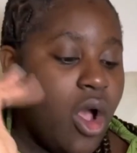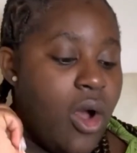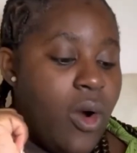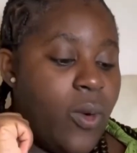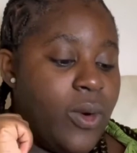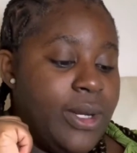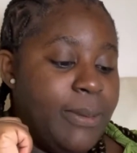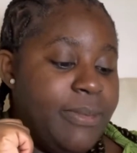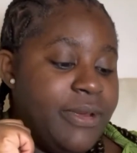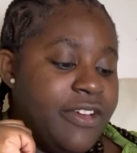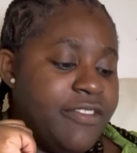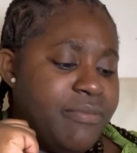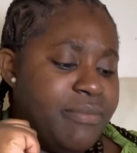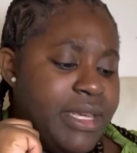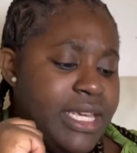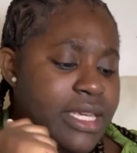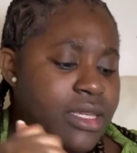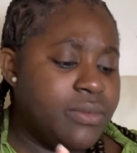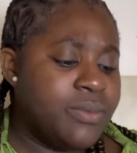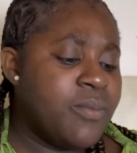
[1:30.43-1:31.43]
All a bit of
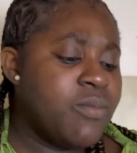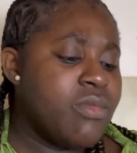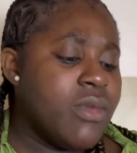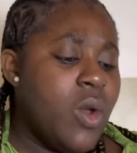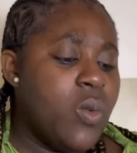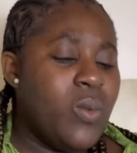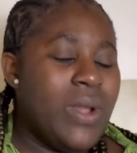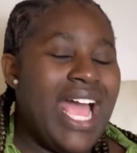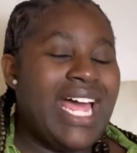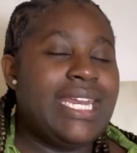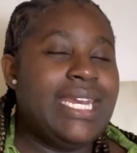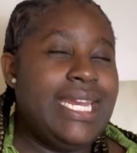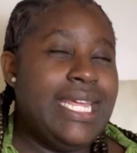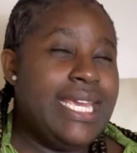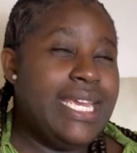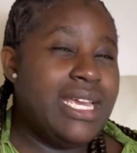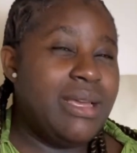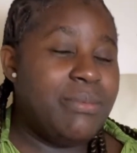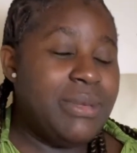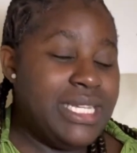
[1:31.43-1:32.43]
me. We had
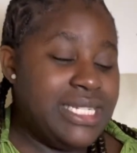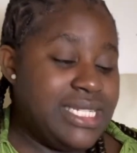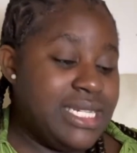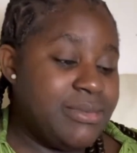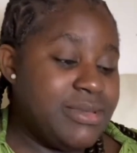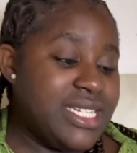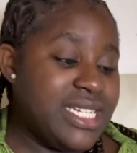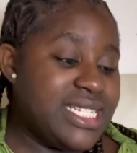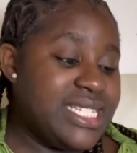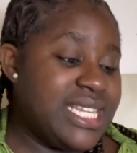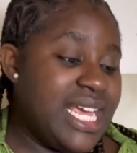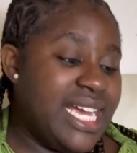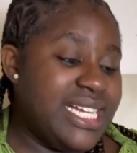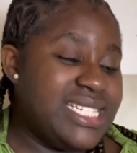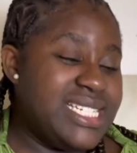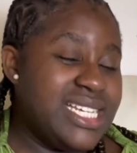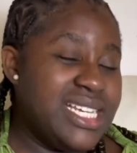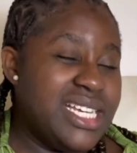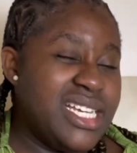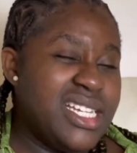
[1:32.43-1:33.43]
Liam. He seems
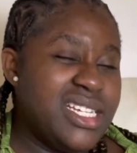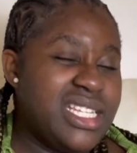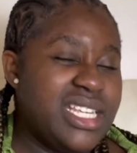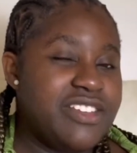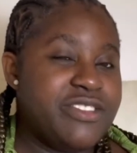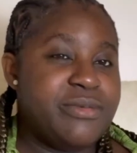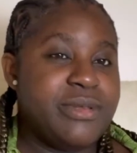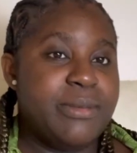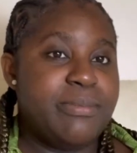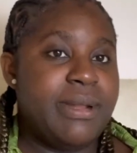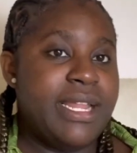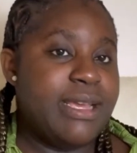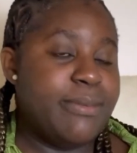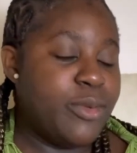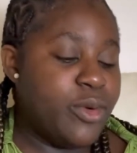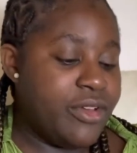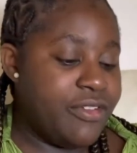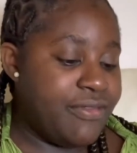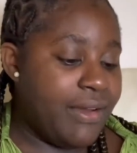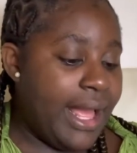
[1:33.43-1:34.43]
excited. Gives me
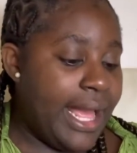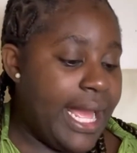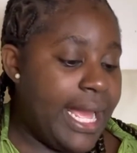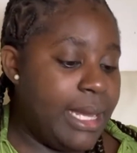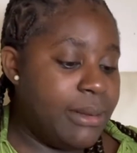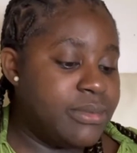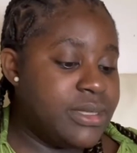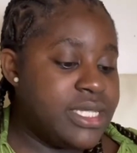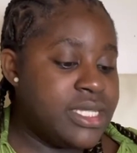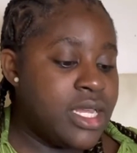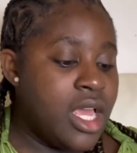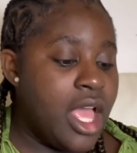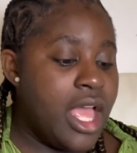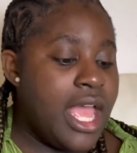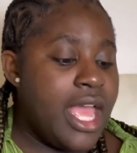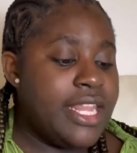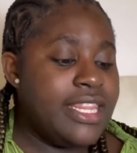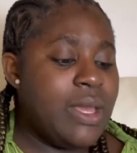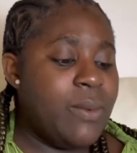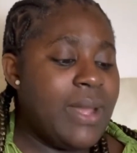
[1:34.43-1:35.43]
Playboy vibes.
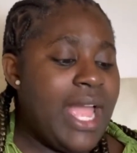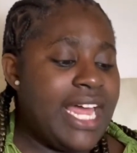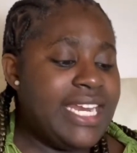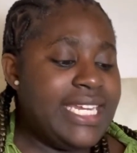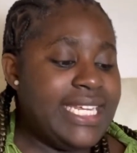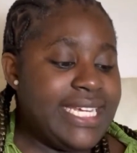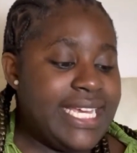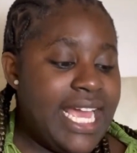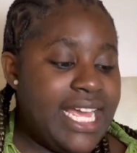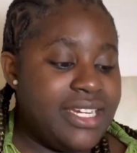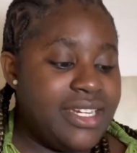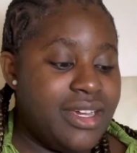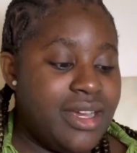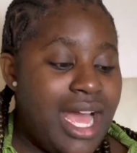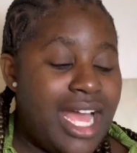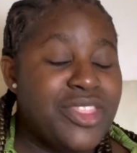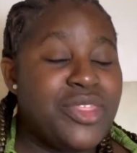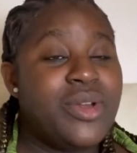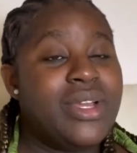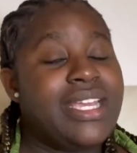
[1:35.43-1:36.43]
Then we had Ikenna.
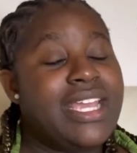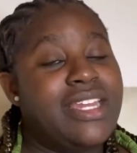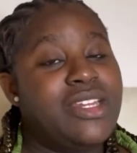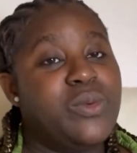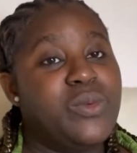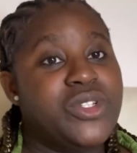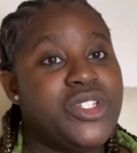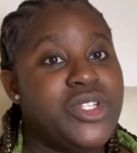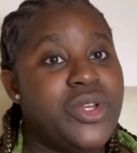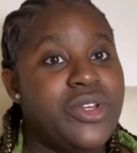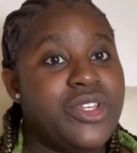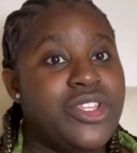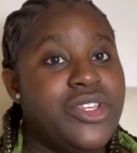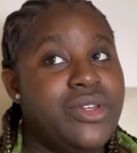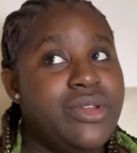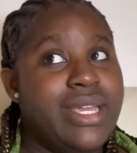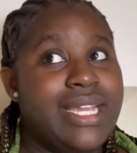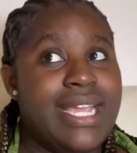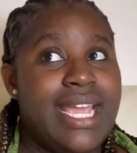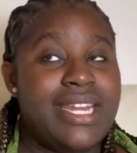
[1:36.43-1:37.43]
I thought Ikenna was so
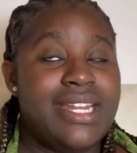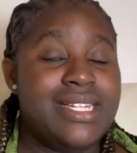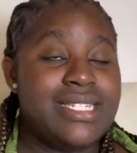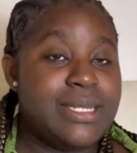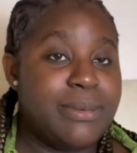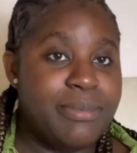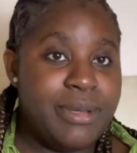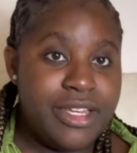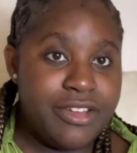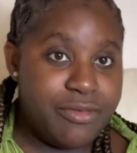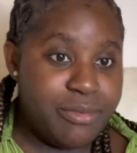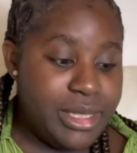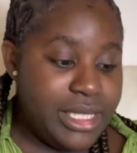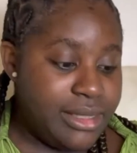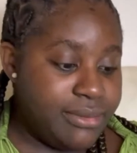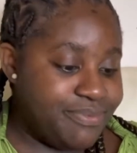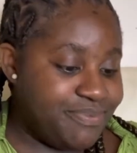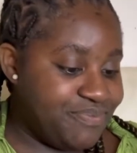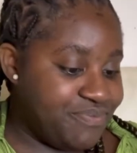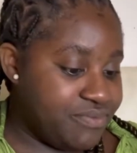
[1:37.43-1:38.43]
cute. Ikenna is a bit of me.